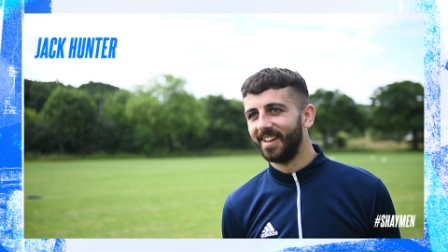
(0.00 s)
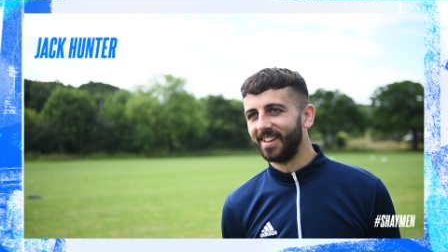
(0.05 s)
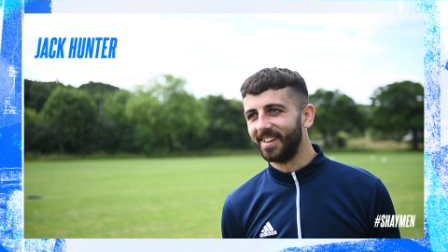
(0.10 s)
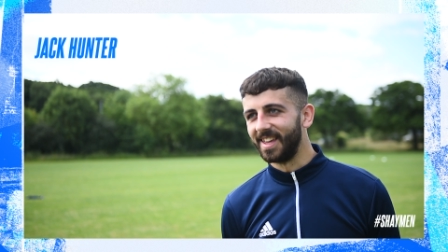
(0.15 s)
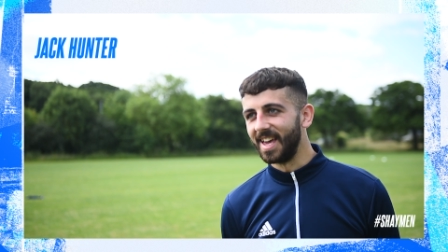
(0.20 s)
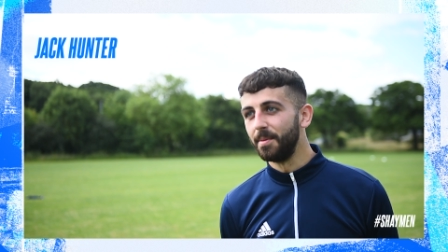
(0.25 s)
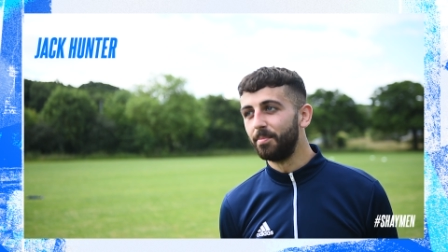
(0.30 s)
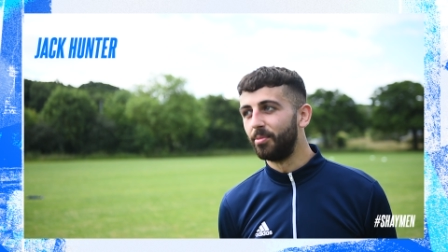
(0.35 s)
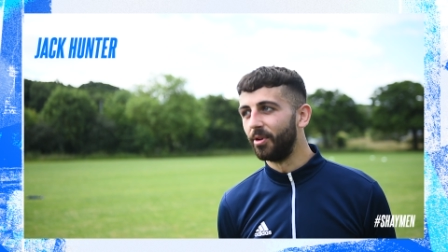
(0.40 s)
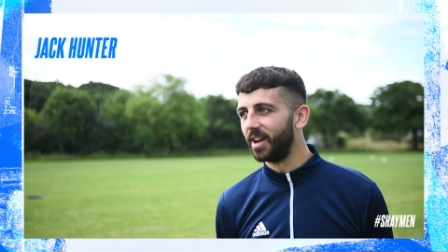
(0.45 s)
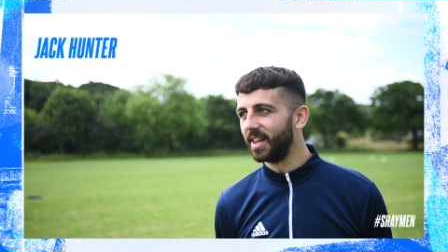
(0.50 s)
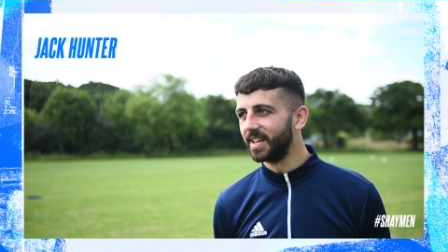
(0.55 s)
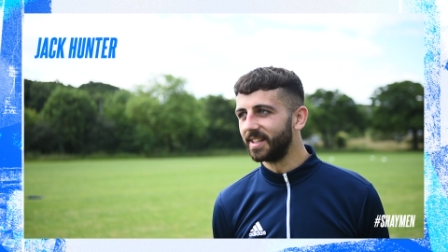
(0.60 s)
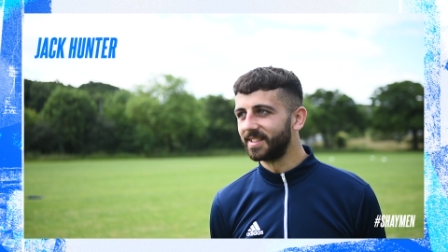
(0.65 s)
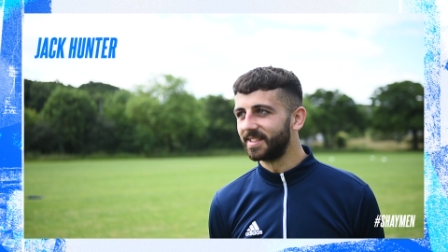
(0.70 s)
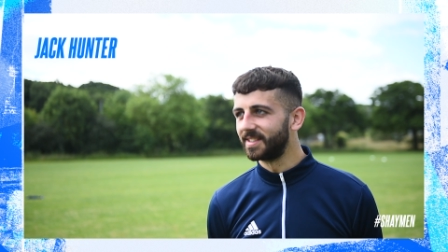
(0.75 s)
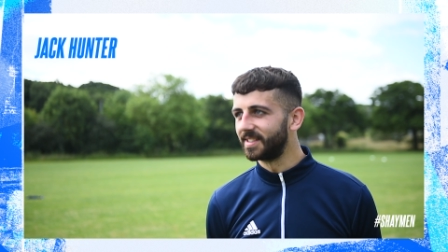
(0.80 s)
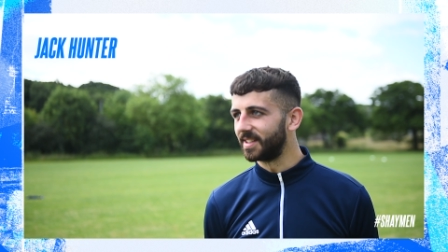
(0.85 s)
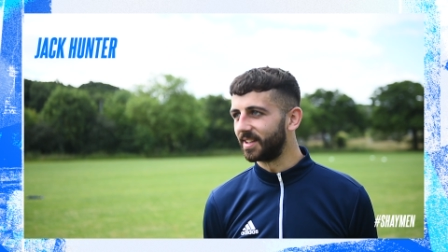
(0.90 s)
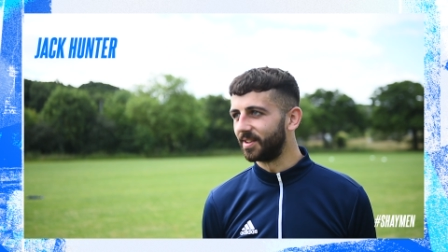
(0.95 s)
Yeah,
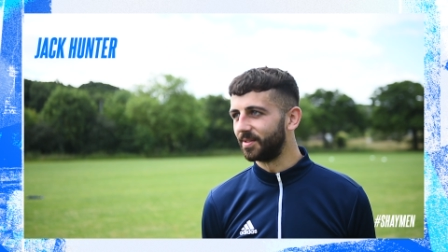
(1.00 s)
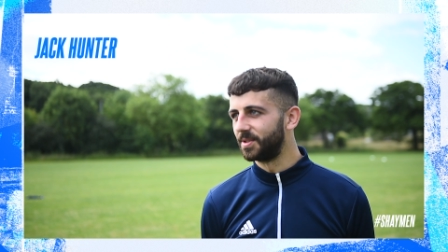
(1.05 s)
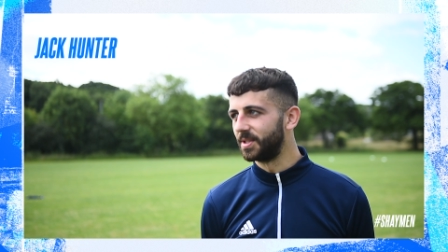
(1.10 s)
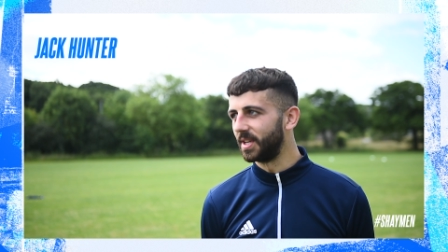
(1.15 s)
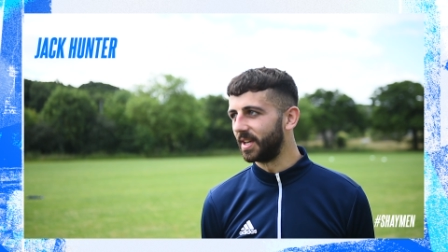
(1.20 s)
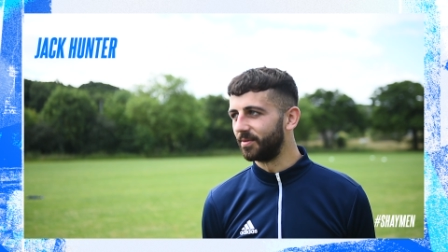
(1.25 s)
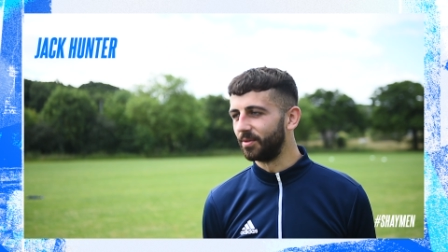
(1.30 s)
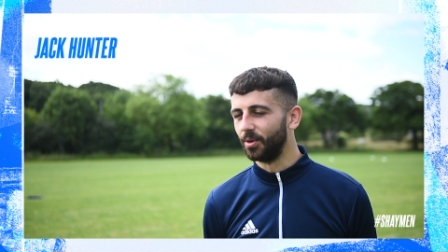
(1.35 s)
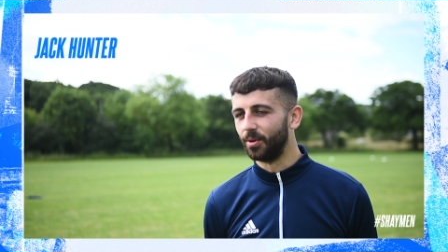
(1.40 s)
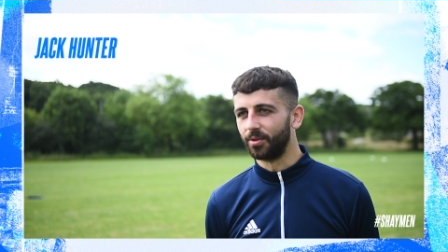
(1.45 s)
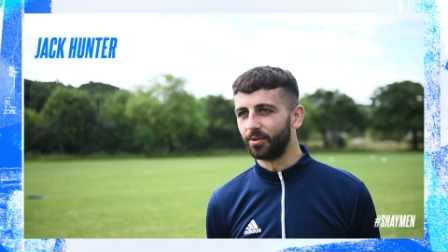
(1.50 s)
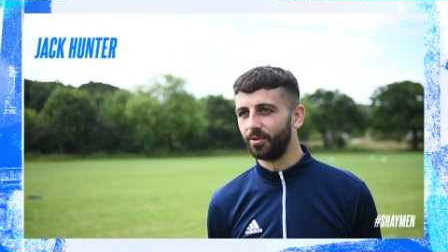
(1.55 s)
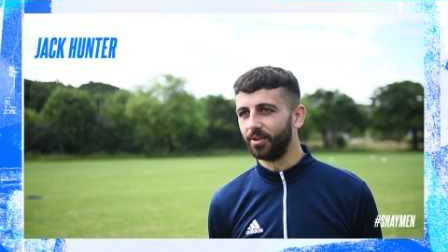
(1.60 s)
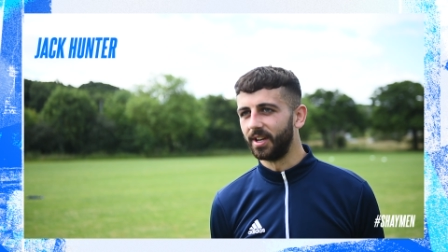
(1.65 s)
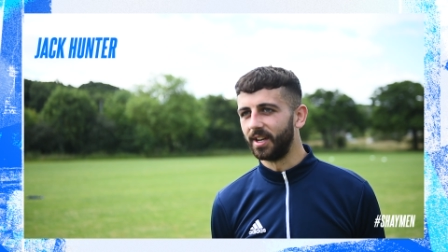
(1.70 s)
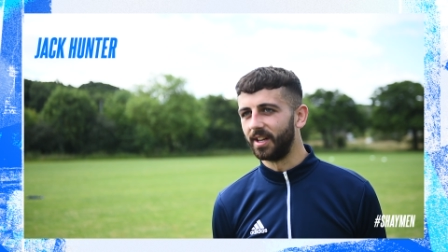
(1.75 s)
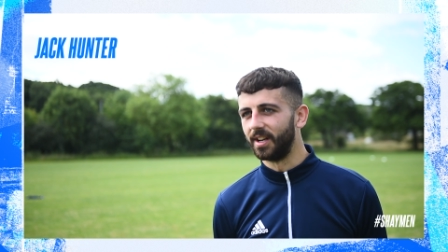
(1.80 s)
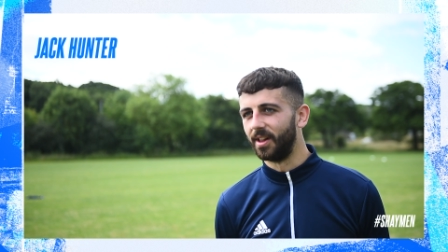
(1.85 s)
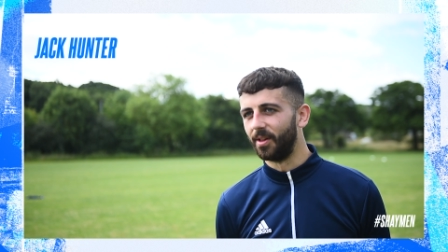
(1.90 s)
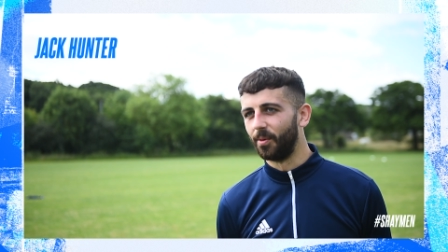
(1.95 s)
brilliant. Obviously, I've known
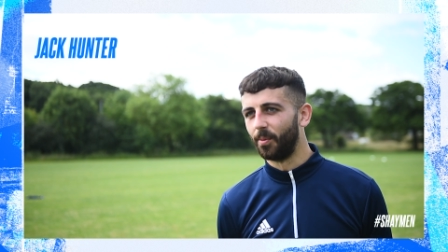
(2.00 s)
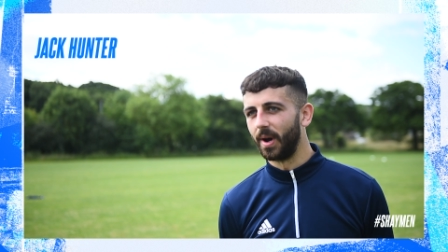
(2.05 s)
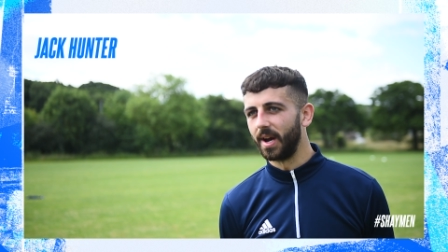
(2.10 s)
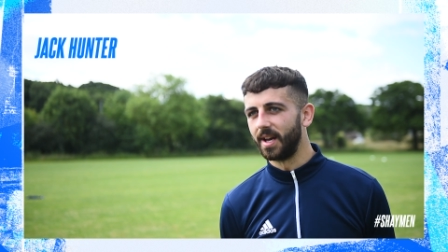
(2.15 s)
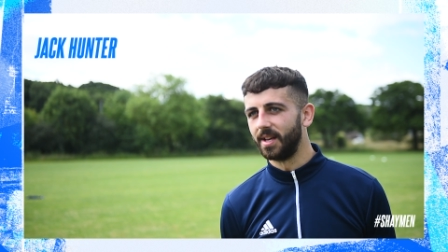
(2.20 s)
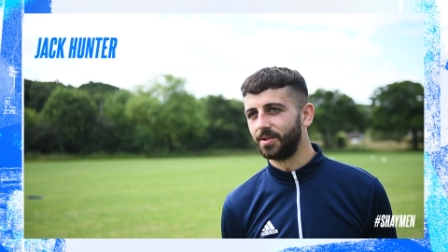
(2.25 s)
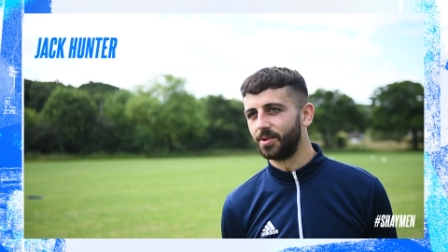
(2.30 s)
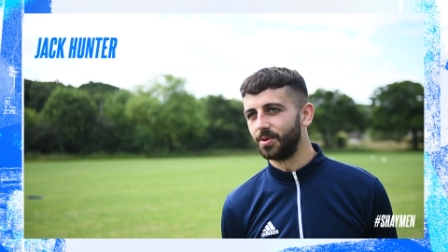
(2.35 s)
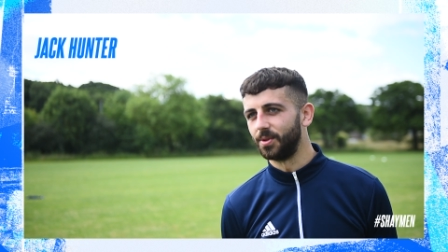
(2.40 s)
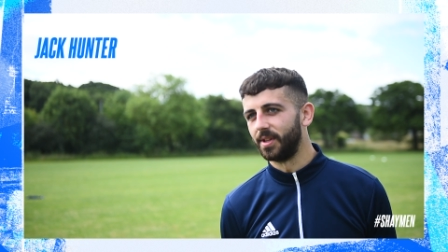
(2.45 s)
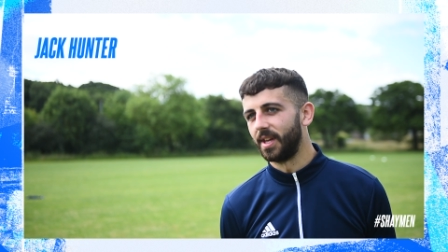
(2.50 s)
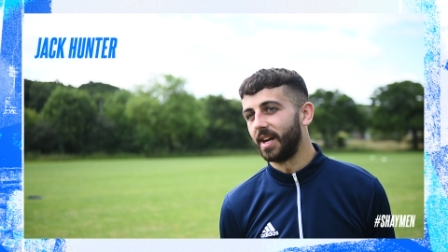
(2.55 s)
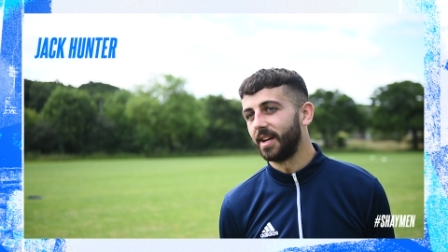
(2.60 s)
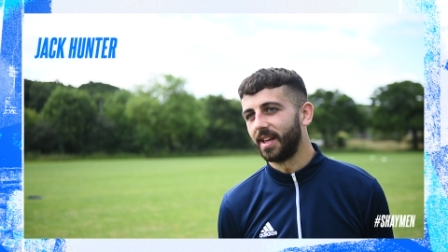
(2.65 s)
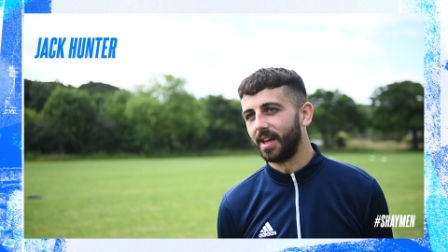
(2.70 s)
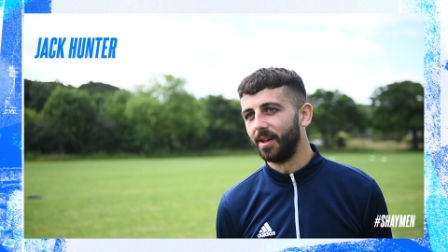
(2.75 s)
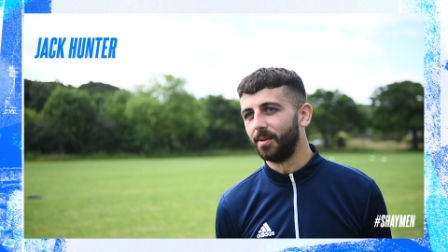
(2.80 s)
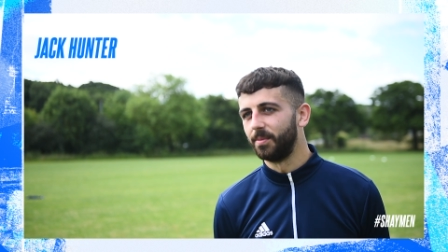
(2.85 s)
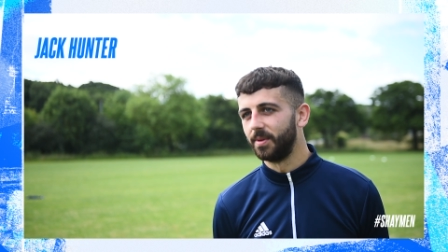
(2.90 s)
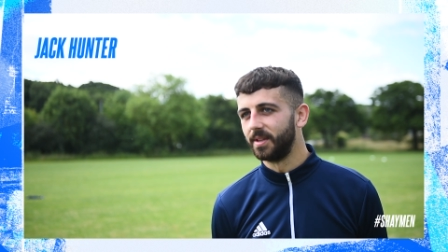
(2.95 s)
Greeny a little while, so that
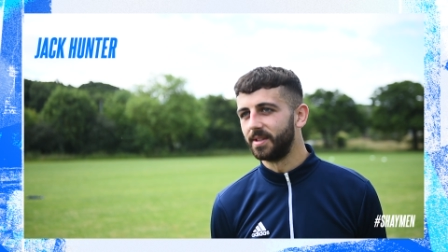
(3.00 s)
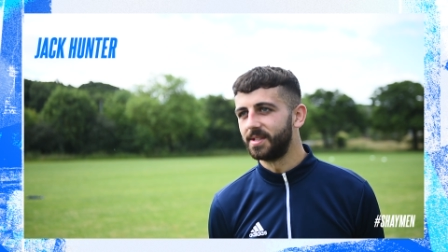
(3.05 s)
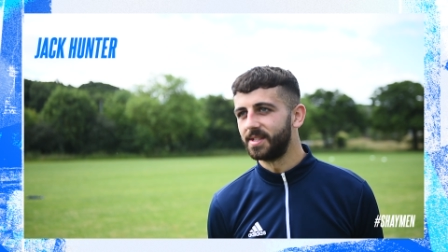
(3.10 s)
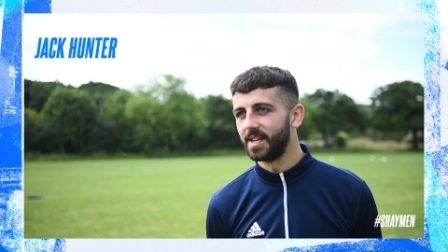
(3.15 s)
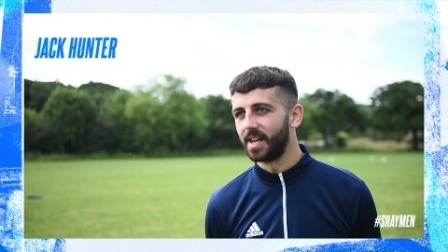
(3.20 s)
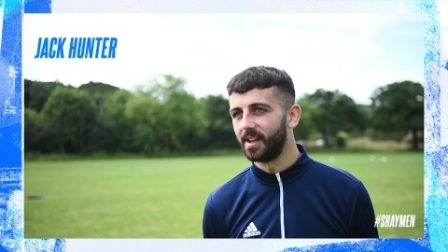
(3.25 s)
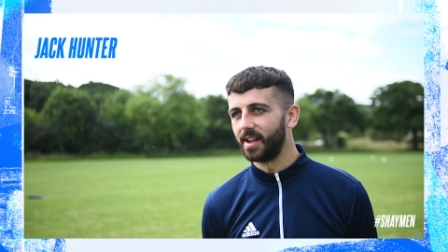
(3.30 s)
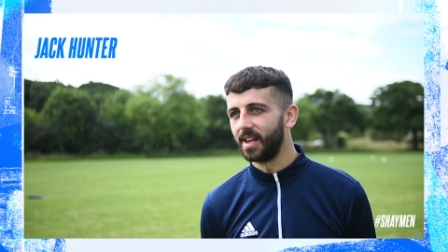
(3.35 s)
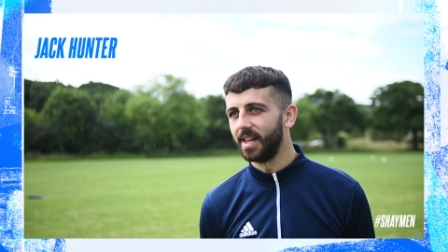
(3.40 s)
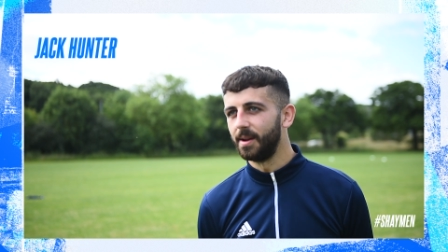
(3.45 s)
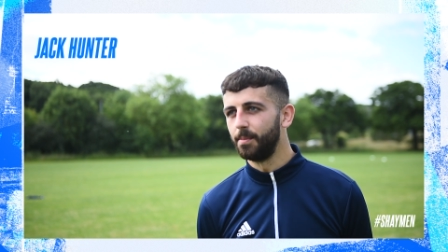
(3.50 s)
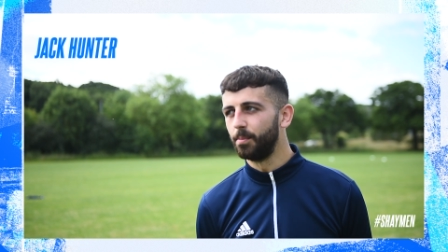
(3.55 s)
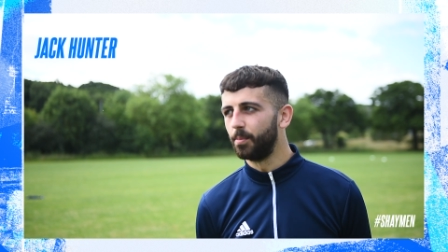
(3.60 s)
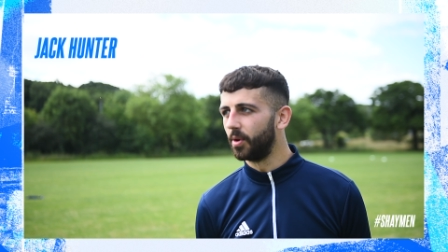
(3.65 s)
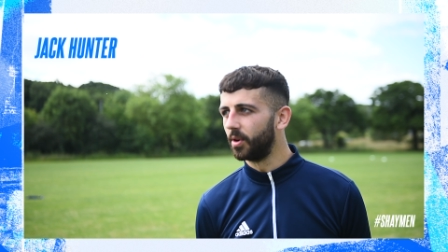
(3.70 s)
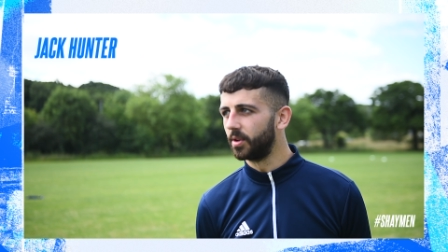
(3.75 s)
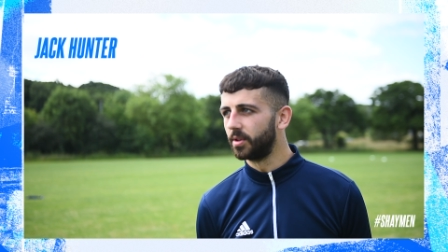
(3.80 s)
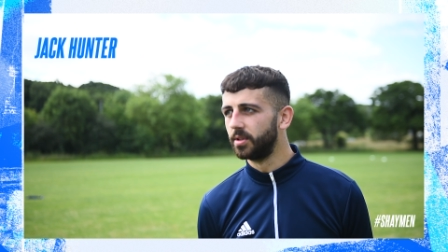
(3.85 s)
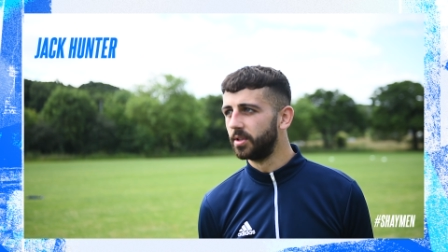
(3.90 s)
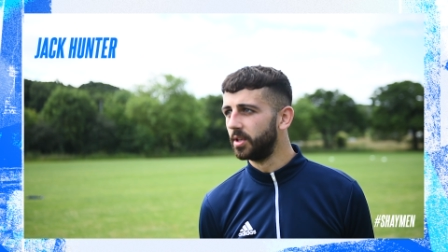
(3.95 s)
helped us settle in,
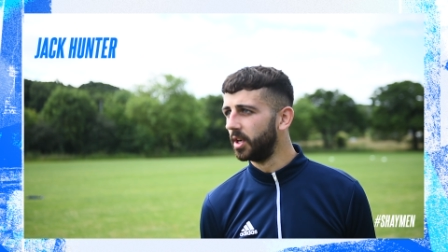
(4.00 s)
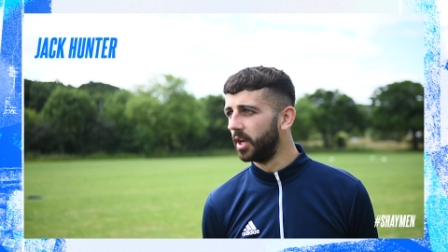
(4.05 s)
but